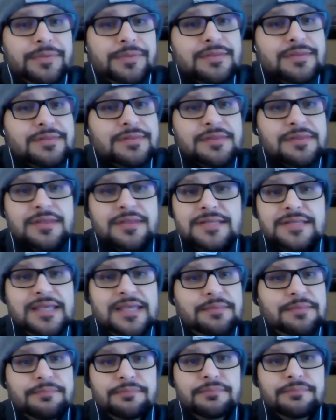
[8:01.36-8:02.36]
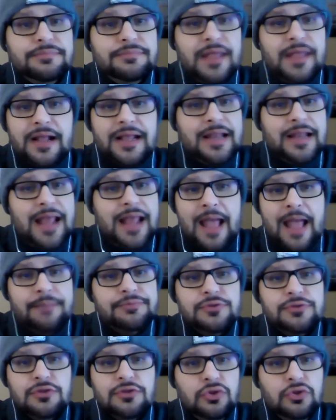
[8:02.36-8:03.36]
this is a team that can
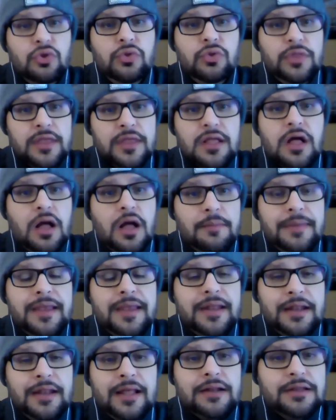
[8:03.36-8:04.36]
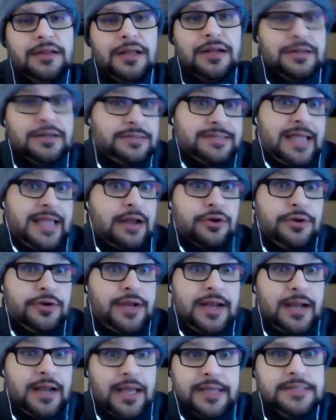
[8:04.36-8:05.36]
absolutely come in on a
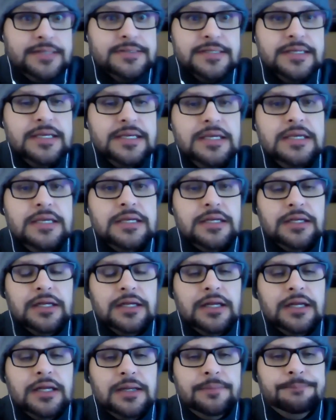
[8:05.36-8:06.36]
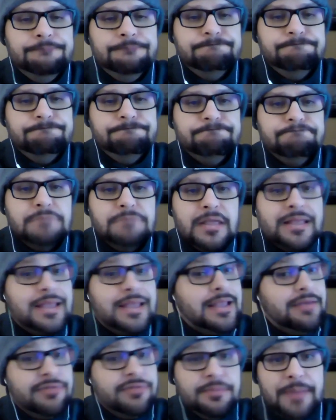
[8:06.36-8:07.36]
Saturday night and can
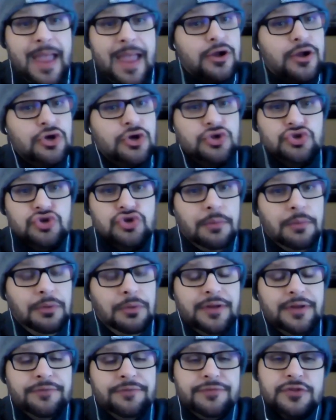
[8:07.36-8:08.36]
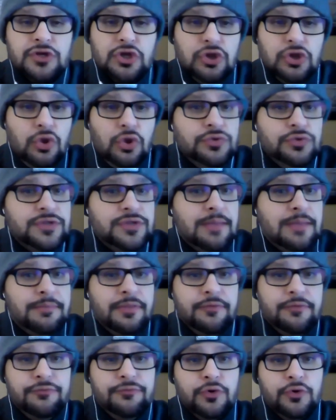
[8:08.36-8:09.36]
give the Packers trouble. And if it's a close game in
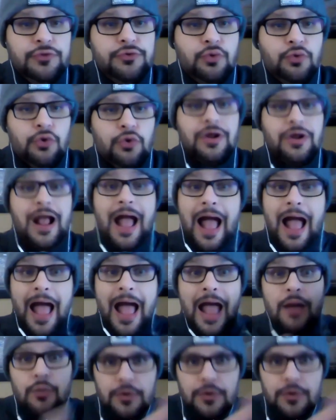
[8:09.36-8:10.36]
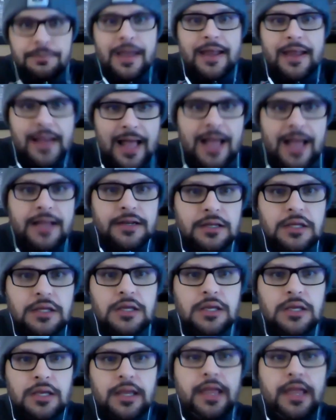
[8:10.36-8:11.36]
the fourth quarter, I would bet on
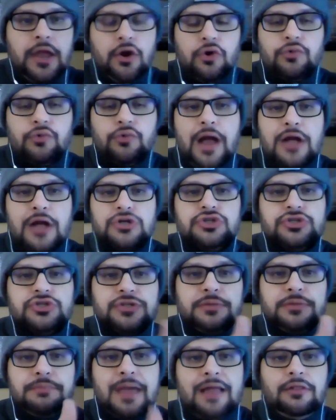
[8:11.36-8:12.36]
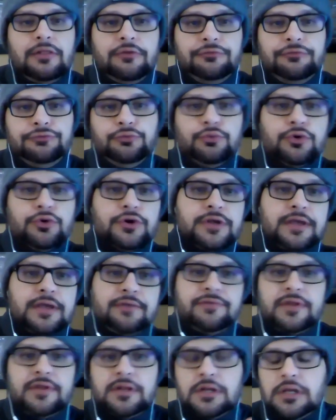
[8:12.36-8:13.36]
Aaron Rodgers and Matt LaFleur,
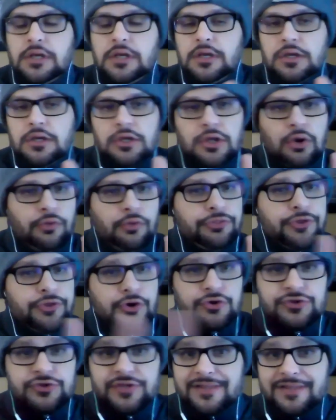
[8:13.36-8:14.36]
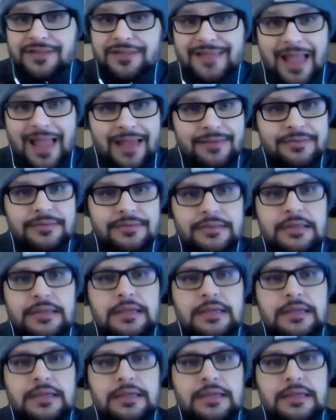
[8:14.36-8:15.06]
given, their success.